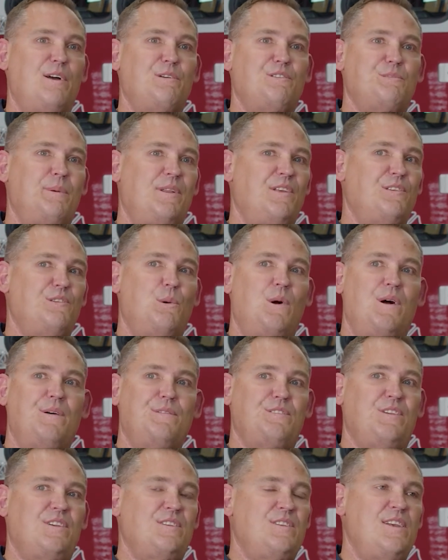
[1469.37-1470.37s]
I was spending
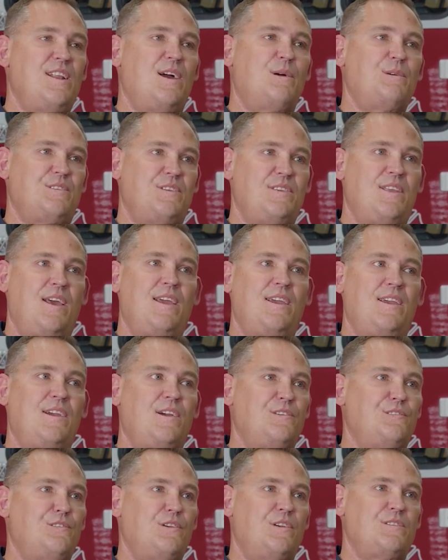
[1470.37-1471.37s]
12, 16 hours a day
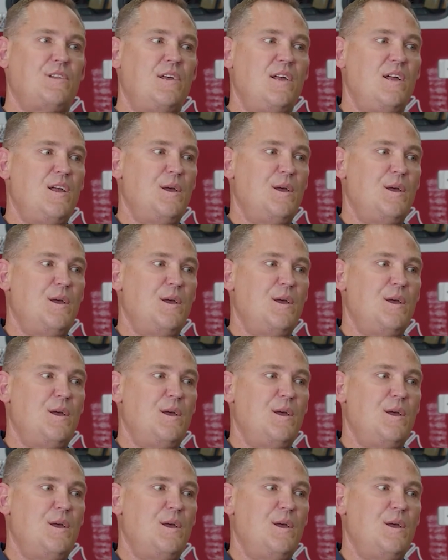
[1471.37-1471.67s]
here just